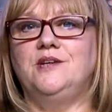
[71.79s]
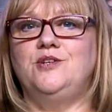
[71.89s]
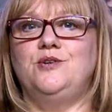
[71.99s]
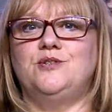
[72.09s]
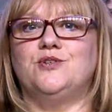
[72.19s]

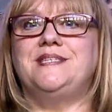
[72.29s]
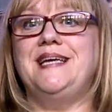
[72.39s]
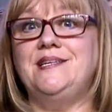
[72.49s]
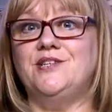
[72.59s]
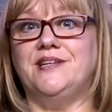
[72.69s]
to
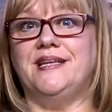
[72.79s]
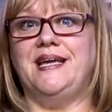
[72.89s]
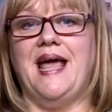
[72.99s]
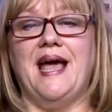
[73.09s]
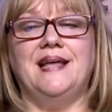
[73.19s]

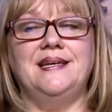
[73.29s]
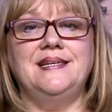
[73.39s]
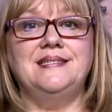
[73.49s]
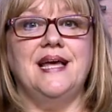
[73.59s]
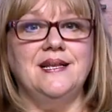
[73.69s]
strategically and
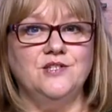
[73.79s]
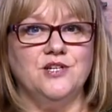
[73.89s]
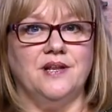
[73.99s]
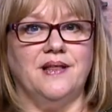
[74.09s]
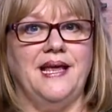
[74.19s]

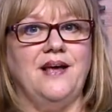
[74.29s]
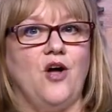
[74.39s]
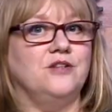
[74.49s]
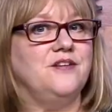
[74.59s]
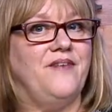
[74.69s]
intentionally
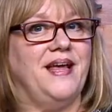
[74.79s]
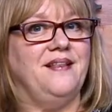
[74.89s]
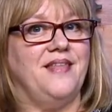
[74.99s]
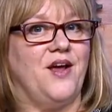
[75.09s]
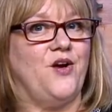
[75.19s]

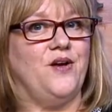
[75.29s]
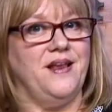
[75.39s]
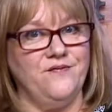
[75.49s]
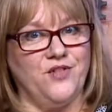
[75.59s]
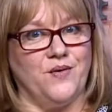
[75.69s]
cultivate their
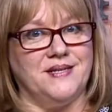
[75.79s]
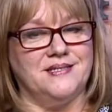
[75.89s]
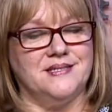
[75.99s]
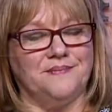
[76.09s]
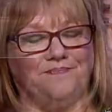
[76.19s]
influence.